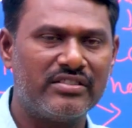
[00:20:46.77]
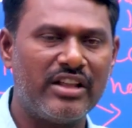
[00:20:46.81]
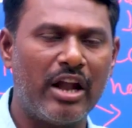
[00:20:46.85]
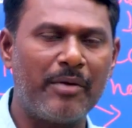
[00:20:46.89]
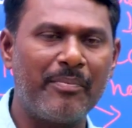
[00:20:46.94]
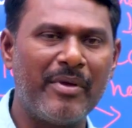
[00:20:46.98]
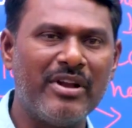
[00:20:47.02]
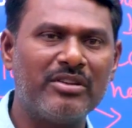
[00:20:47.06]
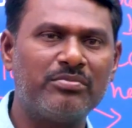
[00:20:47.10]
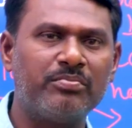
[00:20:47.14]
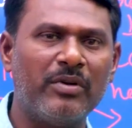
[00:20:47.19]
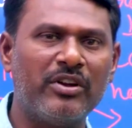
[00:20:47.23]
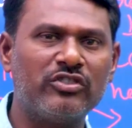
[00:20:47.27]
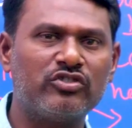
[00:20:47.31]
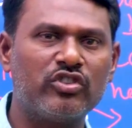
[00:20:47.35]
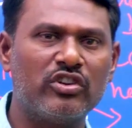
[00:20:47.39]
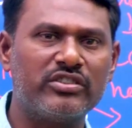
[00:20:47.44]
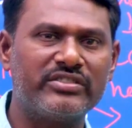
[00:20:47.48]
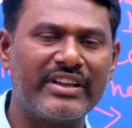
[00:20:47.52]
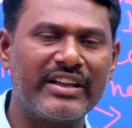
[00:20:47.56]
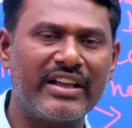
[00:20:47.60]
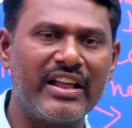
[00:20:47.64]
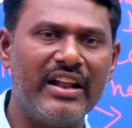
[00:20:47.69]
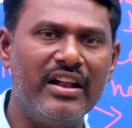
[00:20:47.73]
That means menstrual
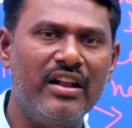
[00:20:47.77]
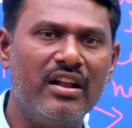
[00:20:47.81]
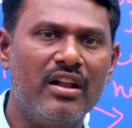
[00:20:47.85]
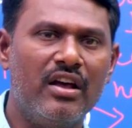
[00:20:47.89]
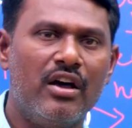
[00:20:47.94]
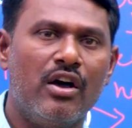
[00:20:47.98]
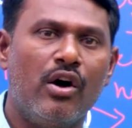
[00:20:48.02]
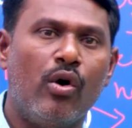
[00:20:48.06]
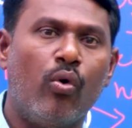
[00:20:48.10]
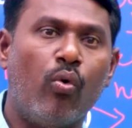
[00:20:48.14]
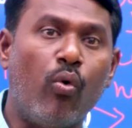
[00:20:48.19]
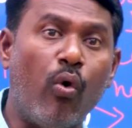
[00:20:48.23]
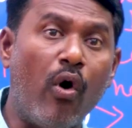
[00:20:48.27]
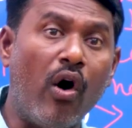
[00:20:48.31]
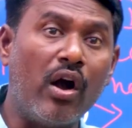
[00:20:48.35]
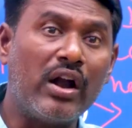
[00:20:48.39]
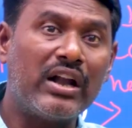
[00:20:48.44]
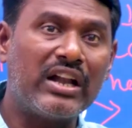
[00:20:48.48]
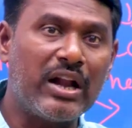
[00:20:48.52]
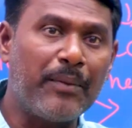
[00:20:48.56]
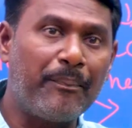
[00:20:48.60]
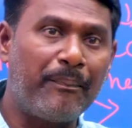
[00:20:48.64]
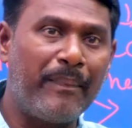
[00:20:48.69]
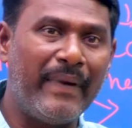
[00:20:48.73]
cycle
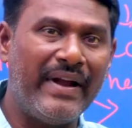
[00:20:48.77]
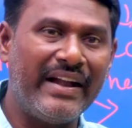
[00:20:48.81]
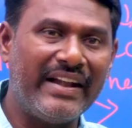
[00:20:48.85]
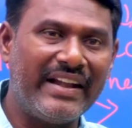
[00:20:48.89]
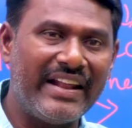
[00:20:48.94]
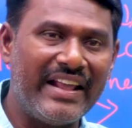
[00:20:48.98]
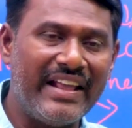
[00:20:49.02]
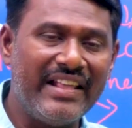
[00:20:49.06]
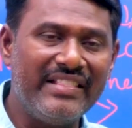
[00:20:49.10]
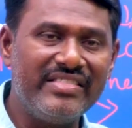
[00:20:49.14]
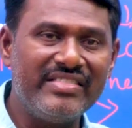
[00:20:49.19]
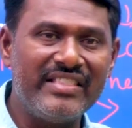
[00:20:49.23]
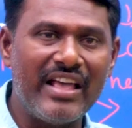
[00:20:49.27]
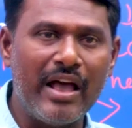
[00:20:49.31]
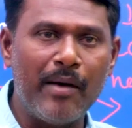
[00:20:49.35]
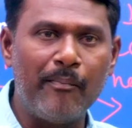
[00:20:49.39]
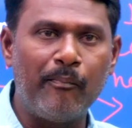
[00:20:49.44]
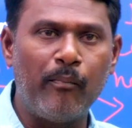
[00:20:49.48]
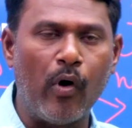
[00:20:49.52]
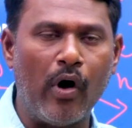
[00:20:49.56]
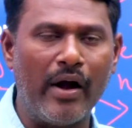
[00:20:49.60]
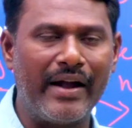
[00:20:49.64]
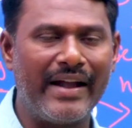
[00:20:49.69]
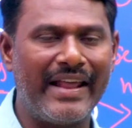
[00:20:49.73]
won't repeat in their
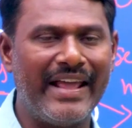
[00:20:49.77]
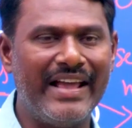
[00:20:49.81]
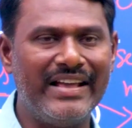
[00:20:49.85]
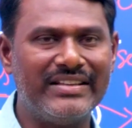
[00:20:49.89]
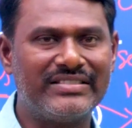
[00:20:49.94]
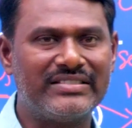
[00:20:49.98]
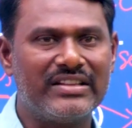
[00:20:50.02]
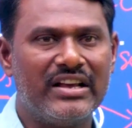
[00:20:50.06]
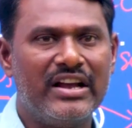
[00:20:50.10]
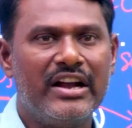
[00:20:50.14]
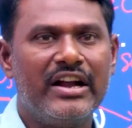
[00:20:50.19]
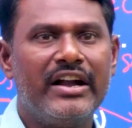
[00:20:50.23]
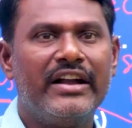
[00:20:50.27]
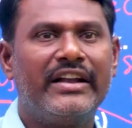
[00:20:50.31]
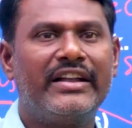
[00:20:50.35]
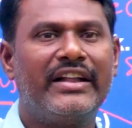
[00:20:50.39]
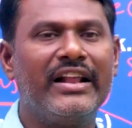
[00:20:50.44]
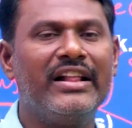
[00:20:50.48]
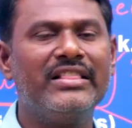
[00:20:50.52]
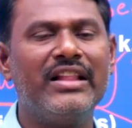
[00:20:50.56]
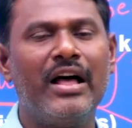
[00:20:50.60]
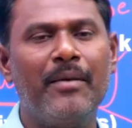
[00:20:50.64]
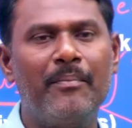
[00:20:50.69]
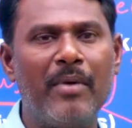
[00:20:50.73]
bodies
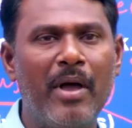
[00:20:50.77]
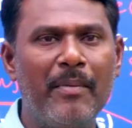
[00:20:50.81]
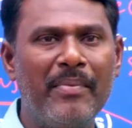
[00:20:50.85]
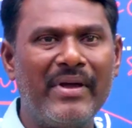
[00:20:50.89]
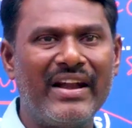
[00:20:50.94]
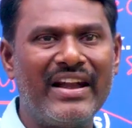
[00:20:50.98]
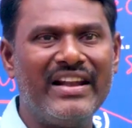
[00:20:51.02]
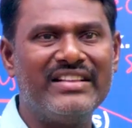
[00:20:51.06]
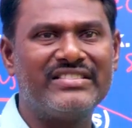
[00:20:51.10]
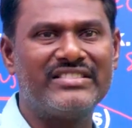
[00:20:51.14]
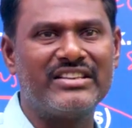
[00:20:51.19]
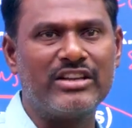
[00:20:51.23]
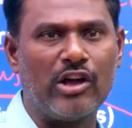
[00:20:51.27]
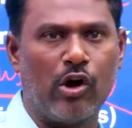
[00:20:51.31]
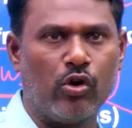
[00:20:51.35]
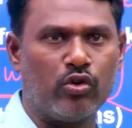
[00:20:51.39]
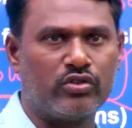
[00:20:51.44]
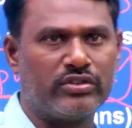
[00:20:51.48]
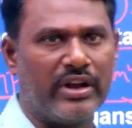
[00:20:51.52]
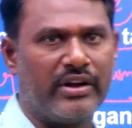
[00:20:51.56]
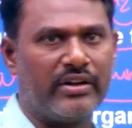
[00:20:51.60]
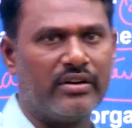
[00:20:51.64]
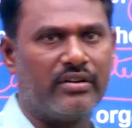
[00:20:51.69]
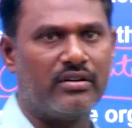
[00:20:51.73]
till the baby releasing
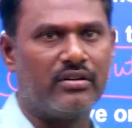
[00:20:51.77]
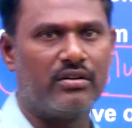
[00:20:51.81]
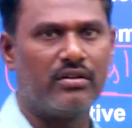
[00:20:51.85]
outside.